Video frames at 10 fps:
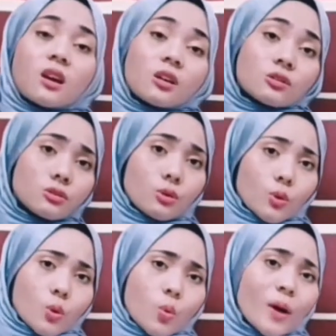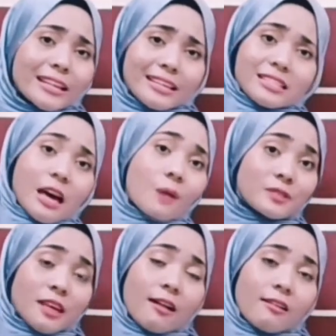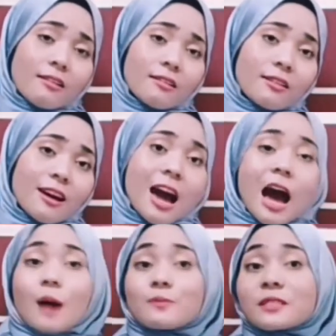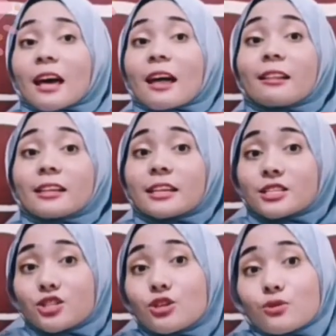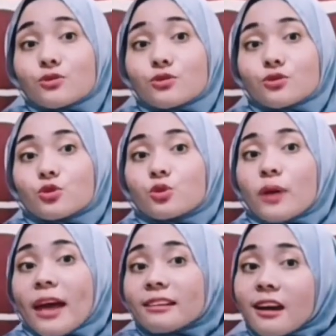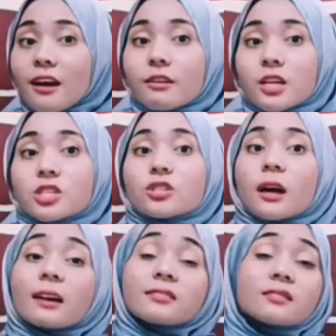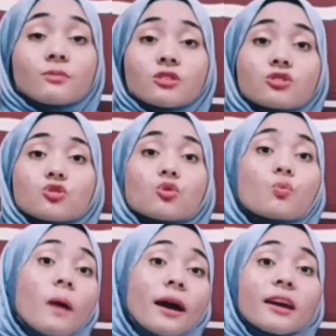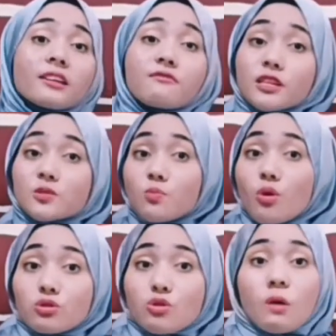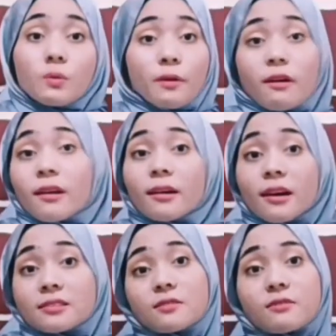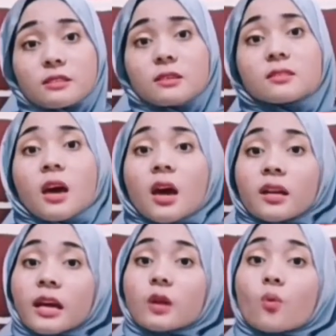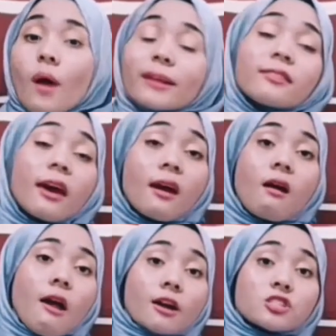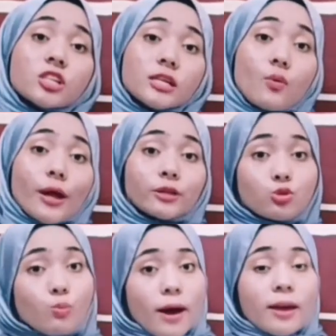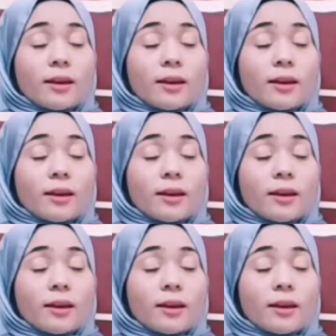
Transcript: So, what is upsell? Upsell is used to encourage customers to buy and invest more to our product and services than what they are actually wanting to buy.